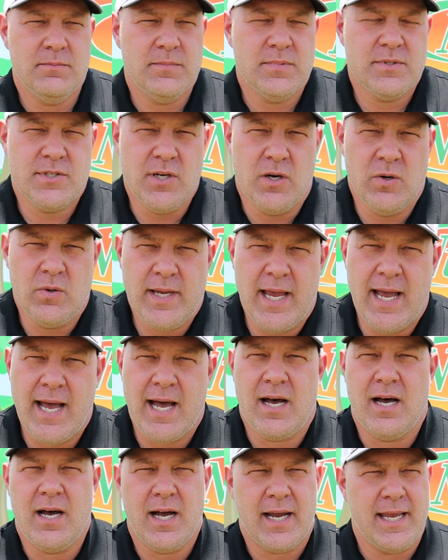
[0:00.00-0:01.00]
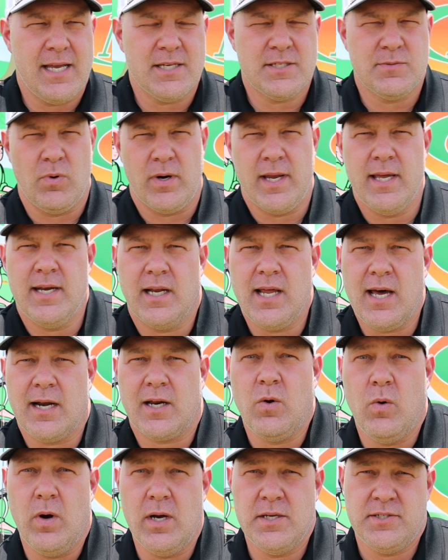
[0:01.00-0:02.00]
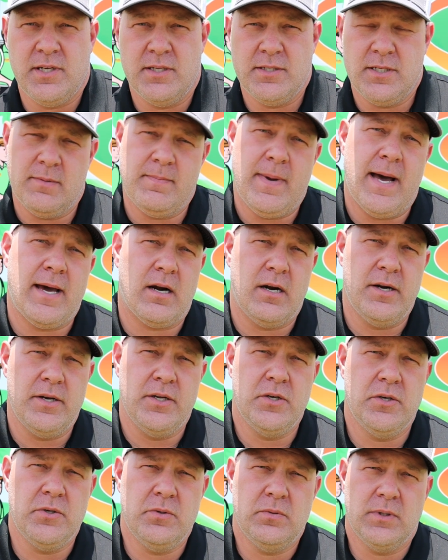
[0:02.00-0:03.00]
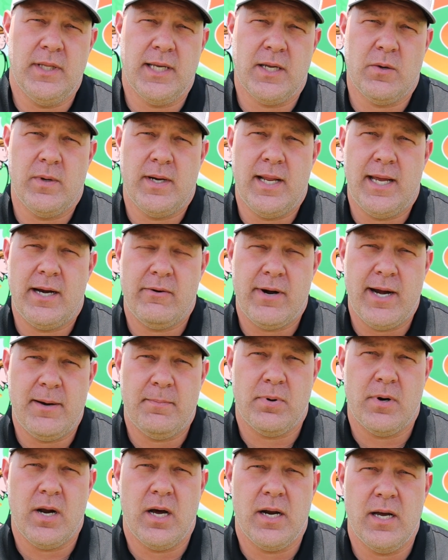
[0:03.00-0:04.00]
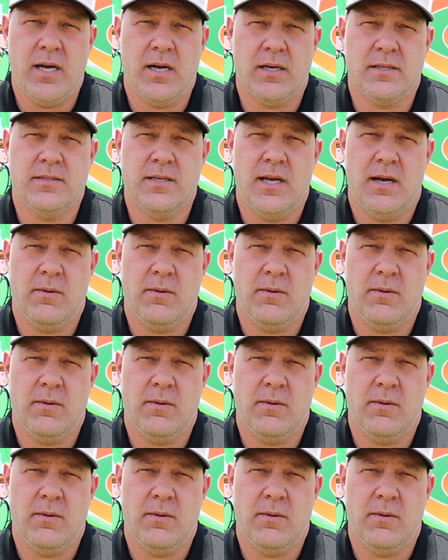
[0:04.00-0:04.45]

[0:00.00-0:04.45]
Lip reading: So yeah, I guess we're getting a lot of questions about our new liquid aerate product.